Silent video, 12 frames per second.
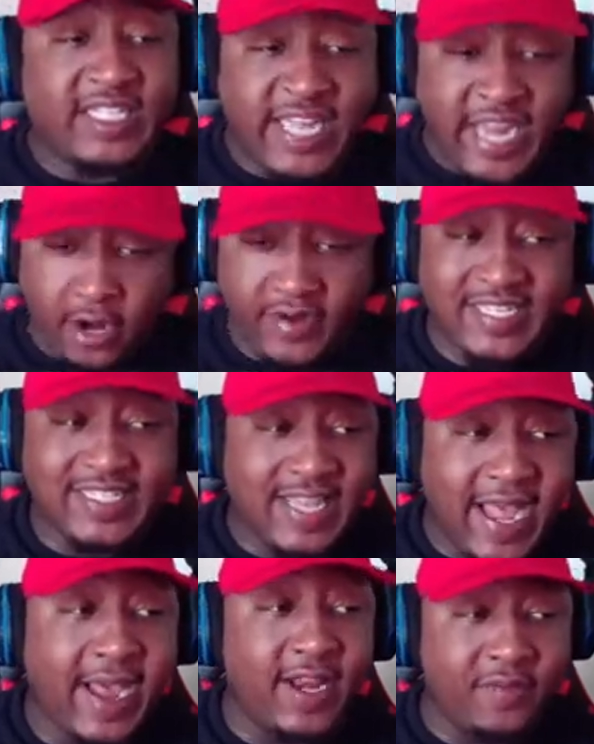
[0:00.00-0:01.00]
scary
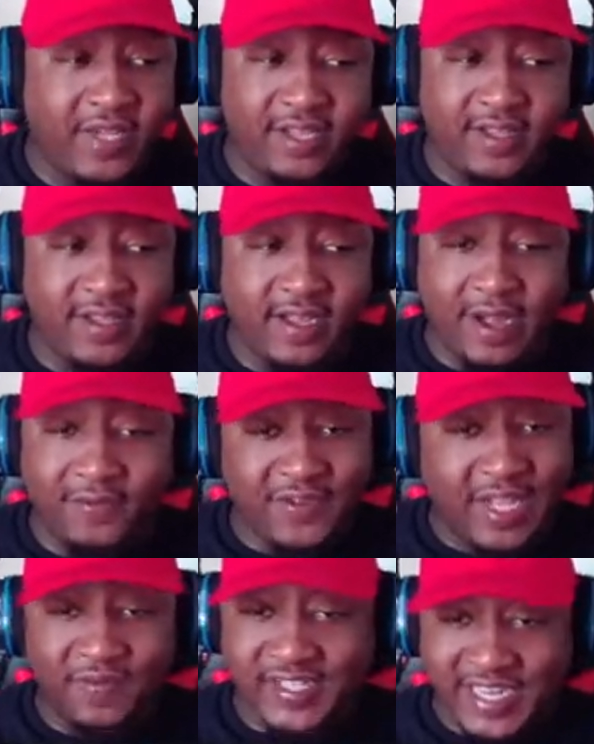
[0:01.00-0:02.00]
side of me. I'm
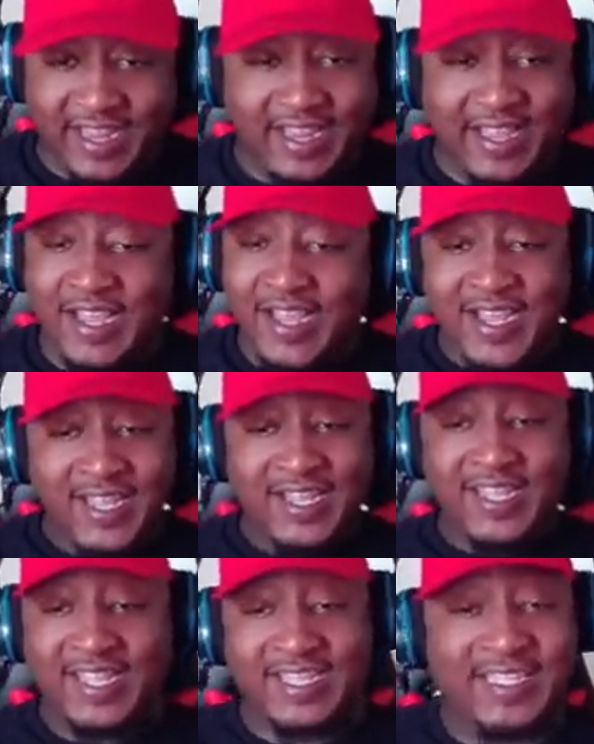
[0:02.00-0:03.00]
I'm saying
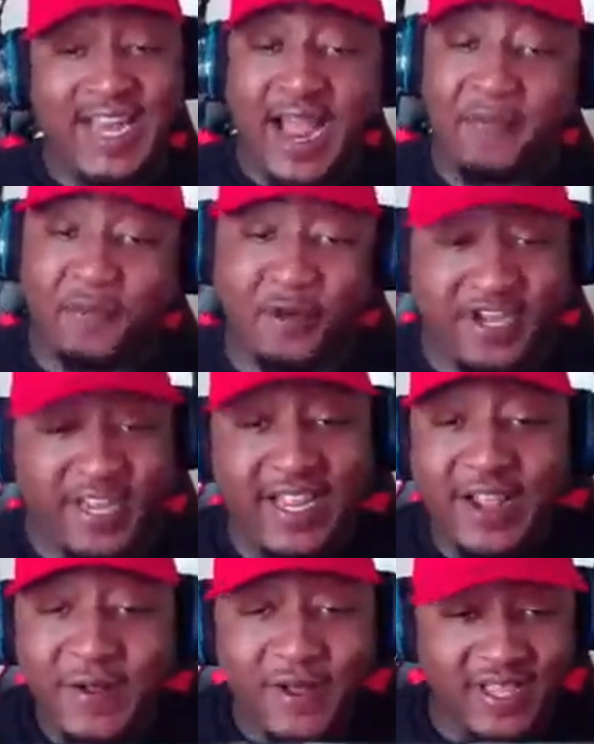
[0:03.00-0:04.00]
it's not pretty.
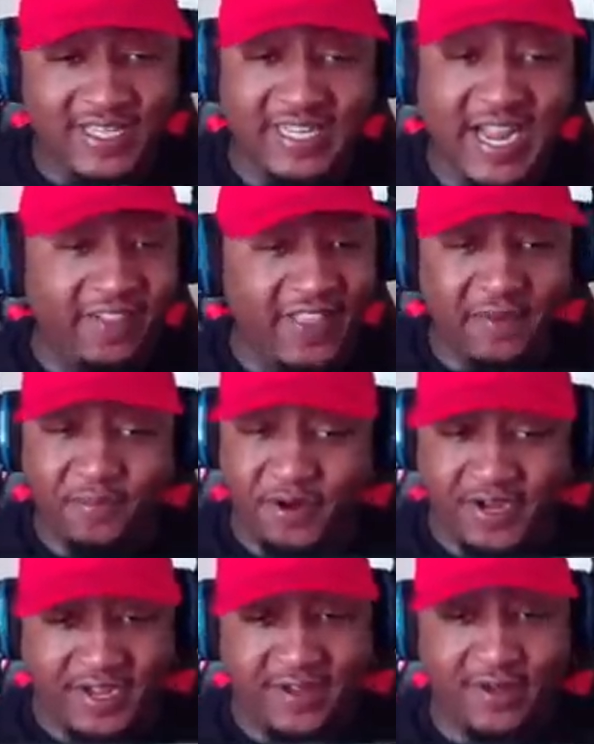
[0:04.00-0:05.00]
It's not that
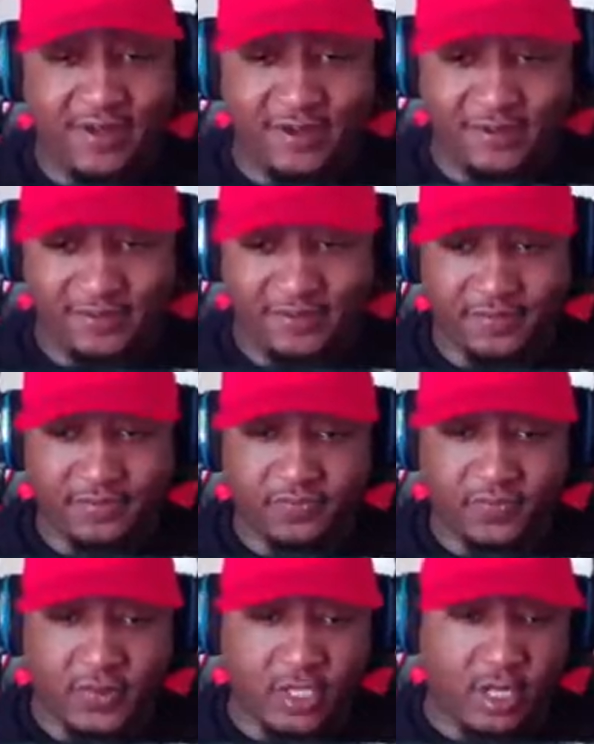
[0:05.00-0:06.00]
pretty. Let me out.
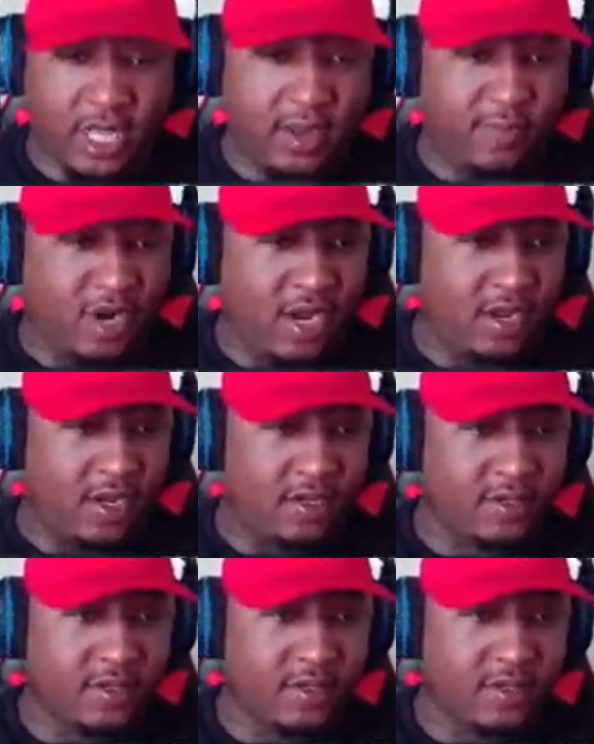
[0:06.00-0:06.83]
Please, All right, bro.